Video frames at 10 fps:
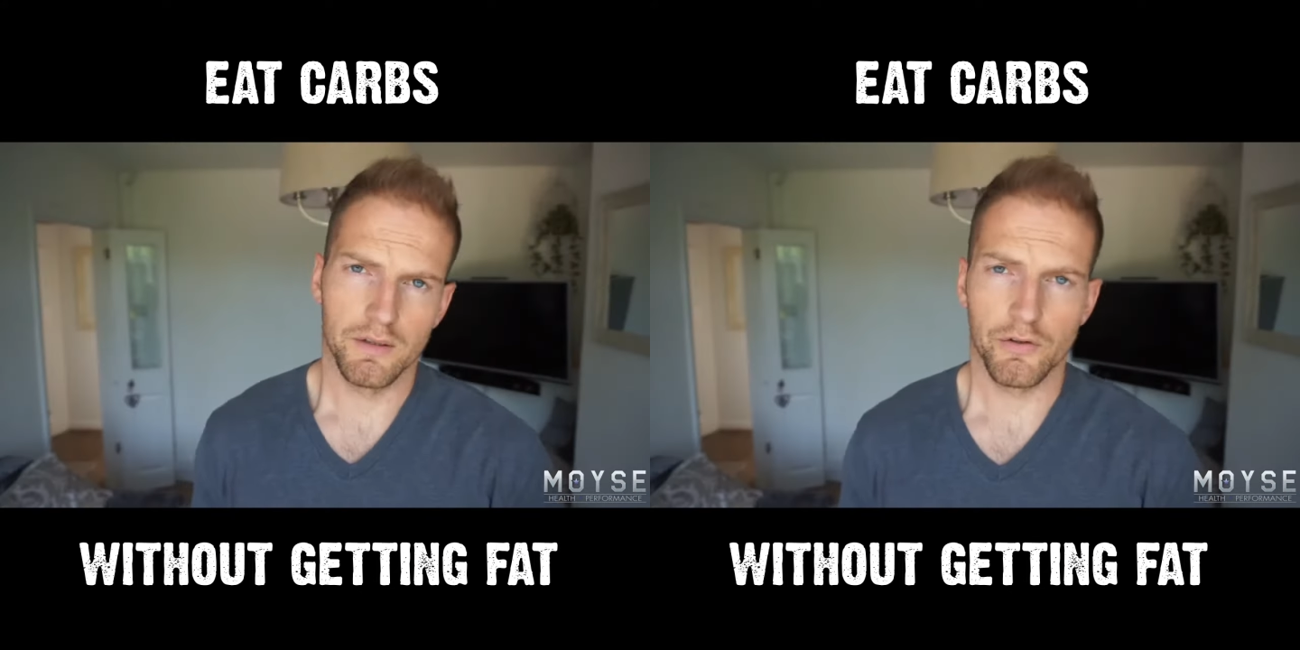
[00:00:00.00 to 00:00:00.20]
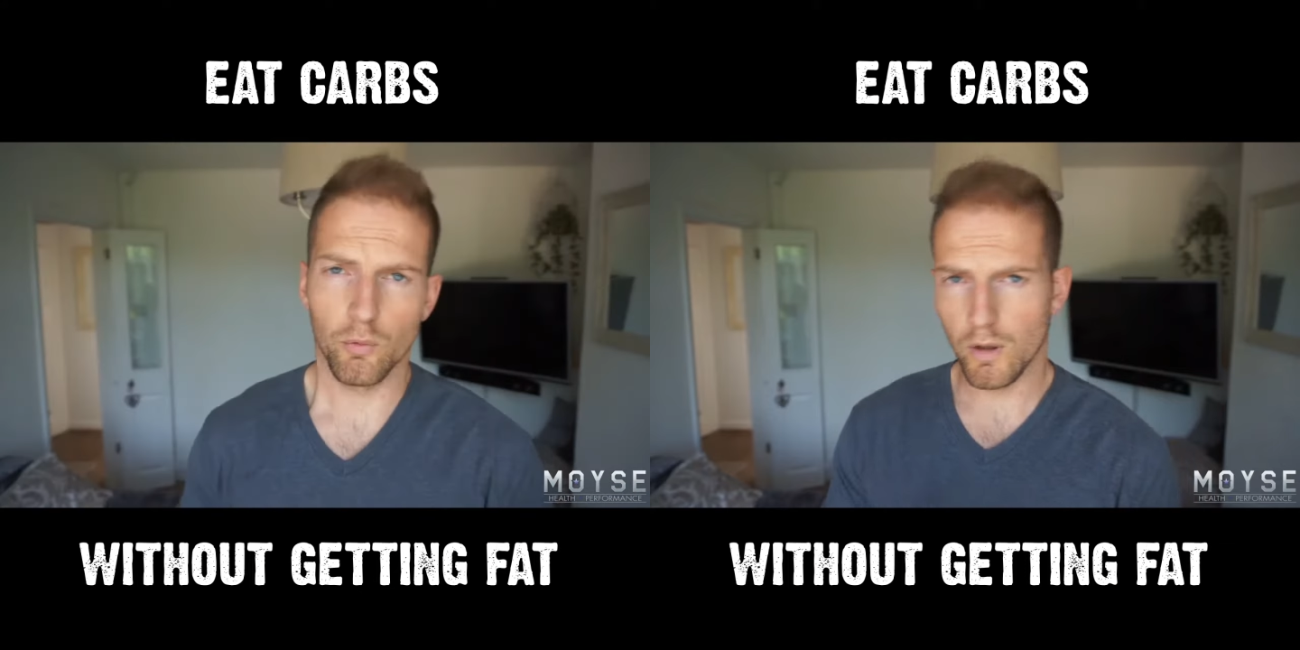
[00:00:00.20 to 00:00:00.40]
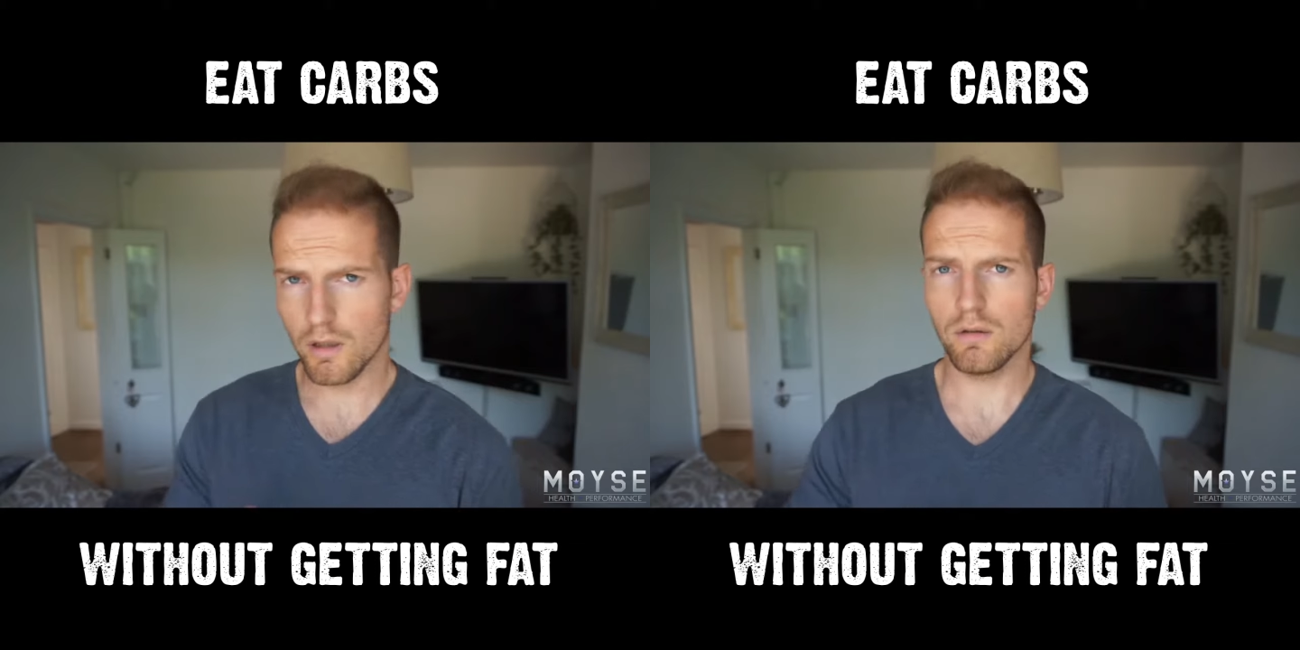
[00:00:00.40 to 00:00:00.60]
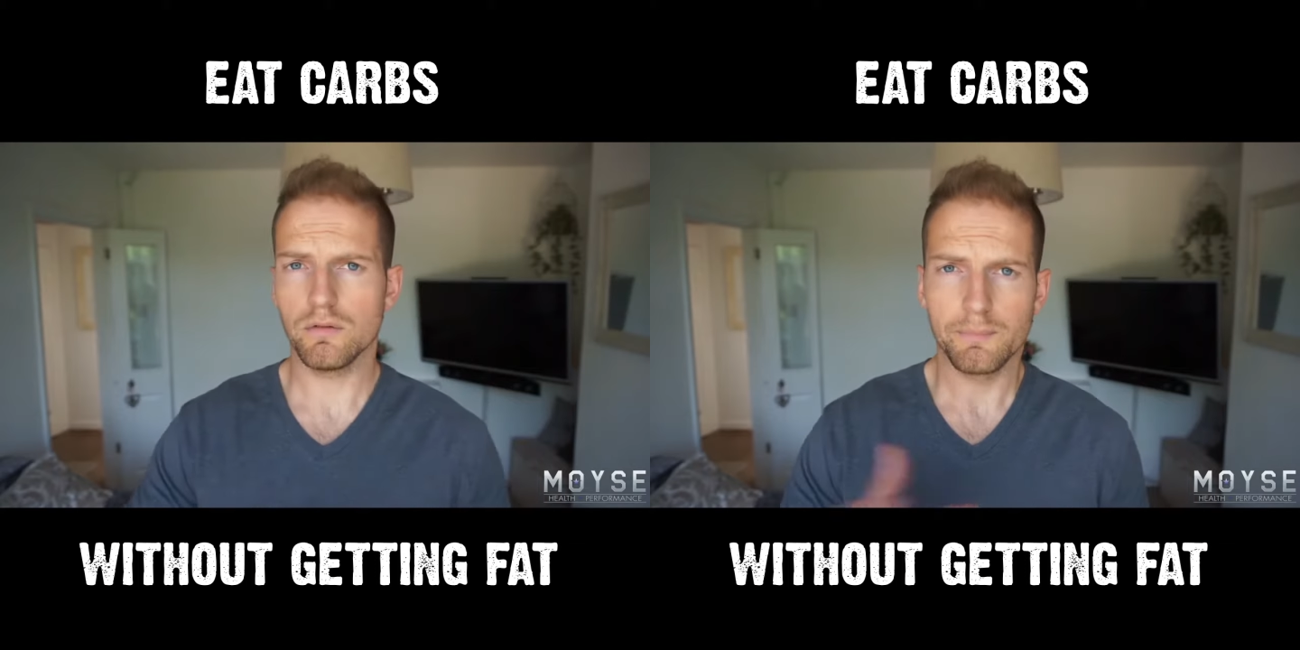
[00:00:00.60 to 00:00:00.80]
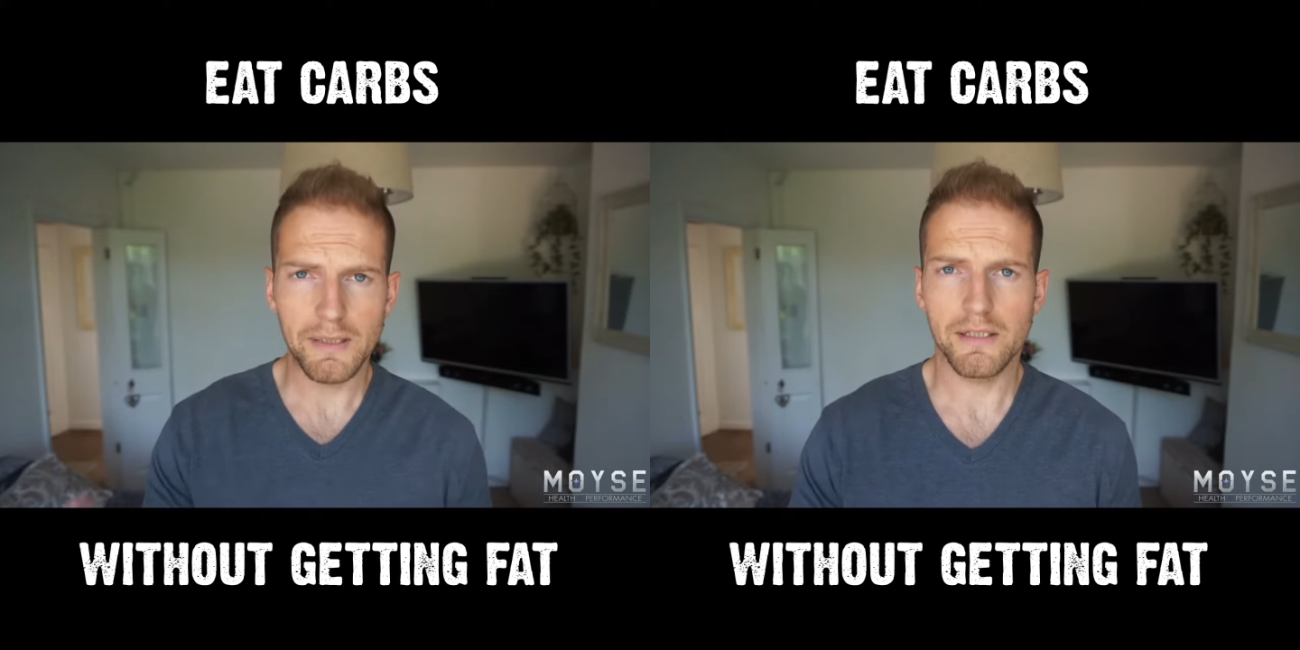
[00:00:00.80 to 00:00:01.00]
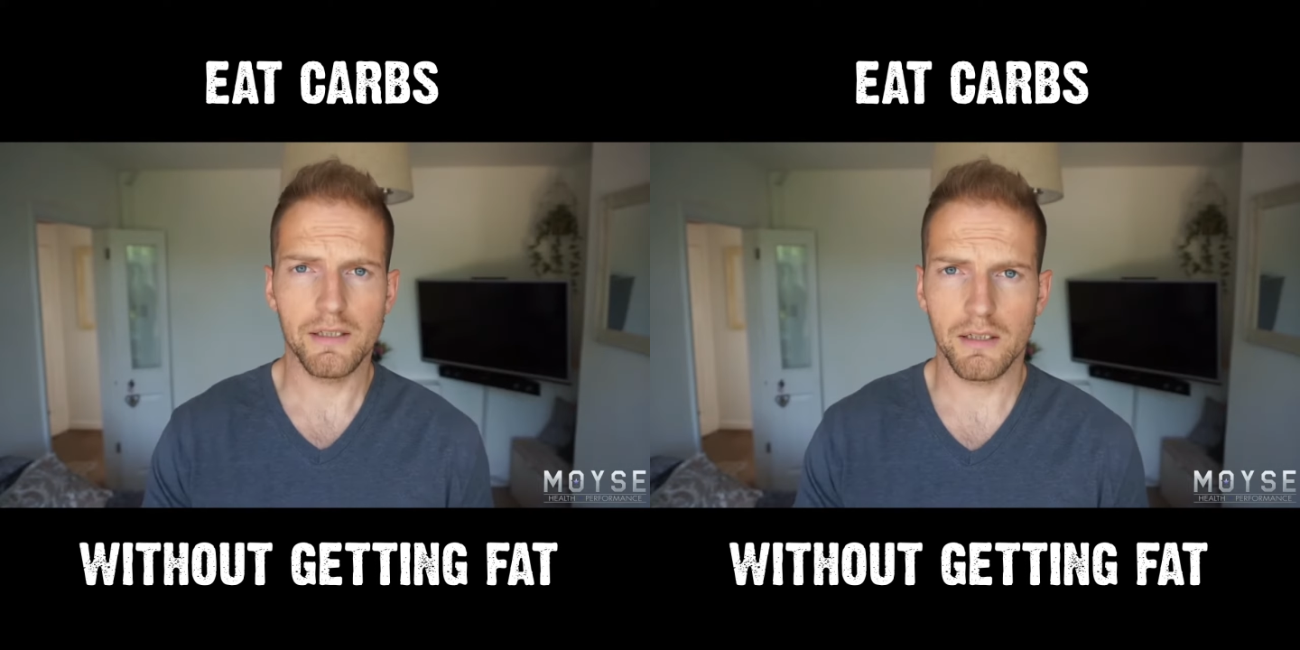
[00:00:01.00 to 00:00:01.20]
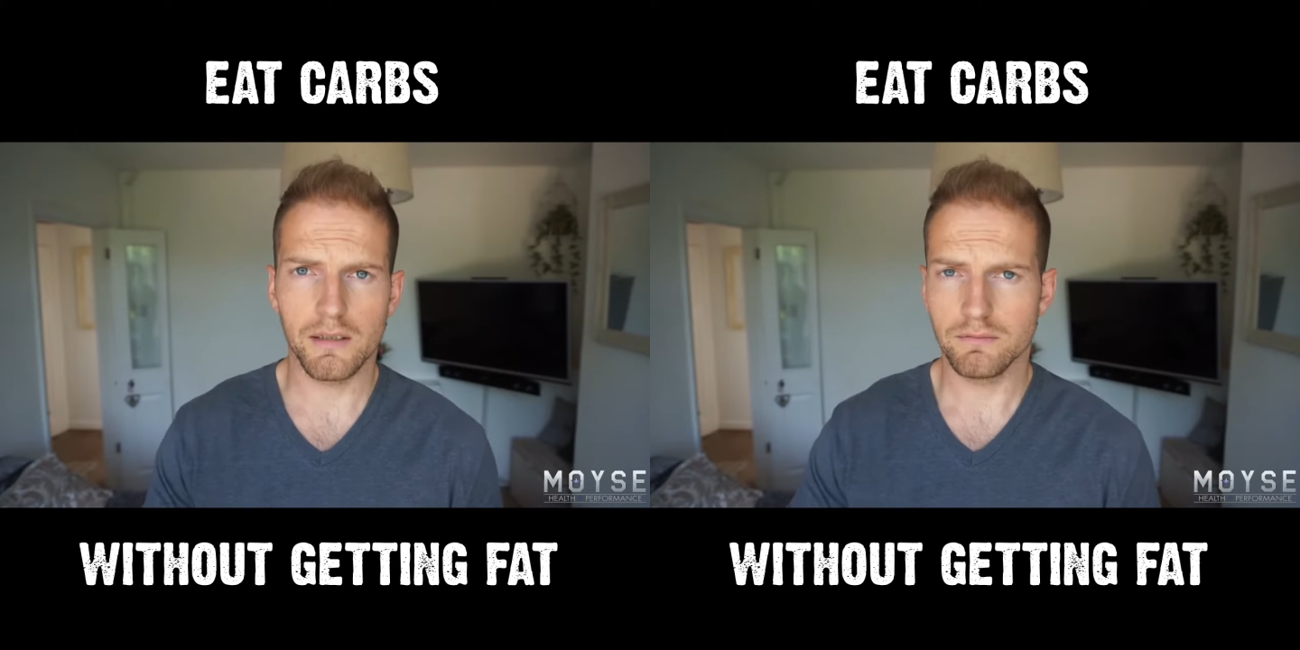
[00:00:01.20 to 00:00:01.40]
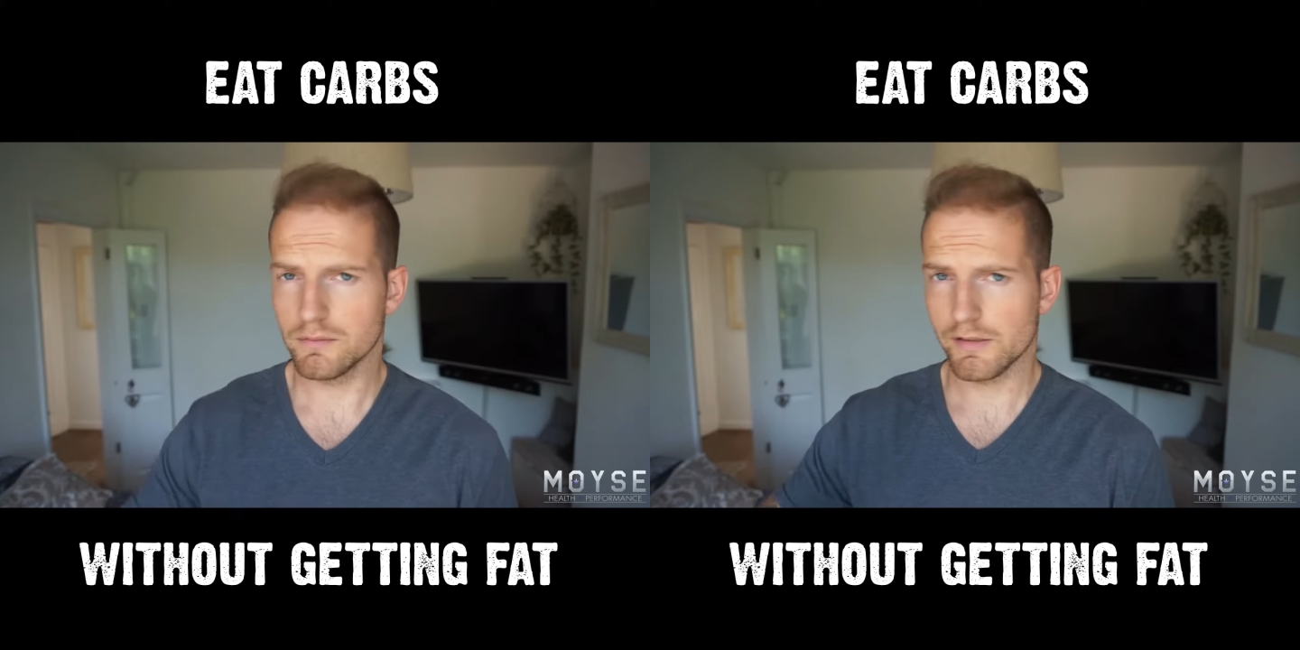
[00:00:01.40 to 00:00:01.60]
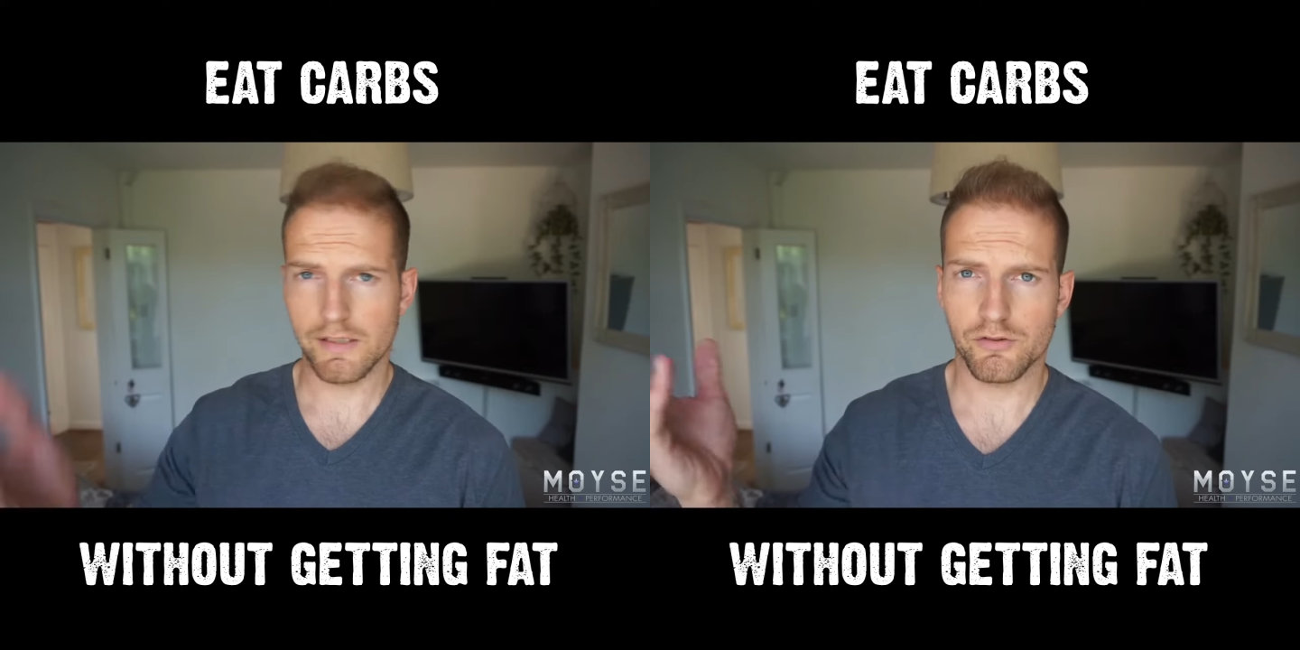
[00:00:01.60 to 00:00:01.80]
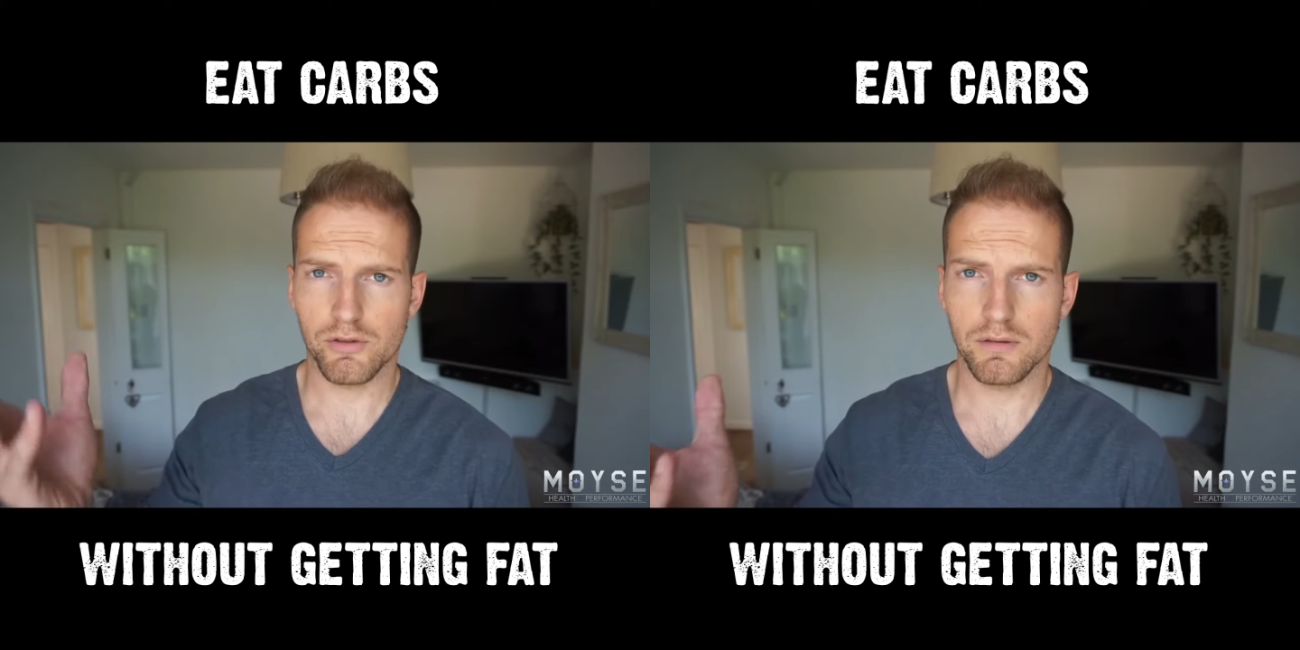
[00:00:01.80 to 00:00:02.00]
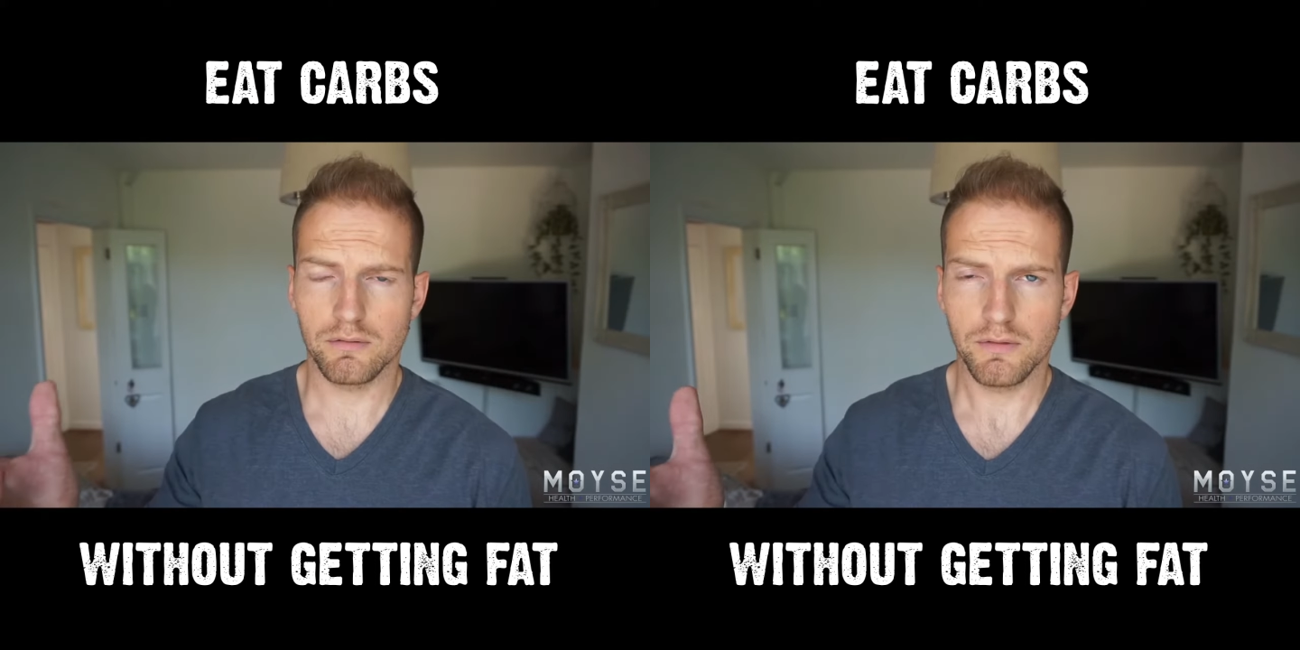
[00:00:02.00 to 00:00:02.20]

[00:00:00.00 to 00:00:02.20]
The world, media, etc.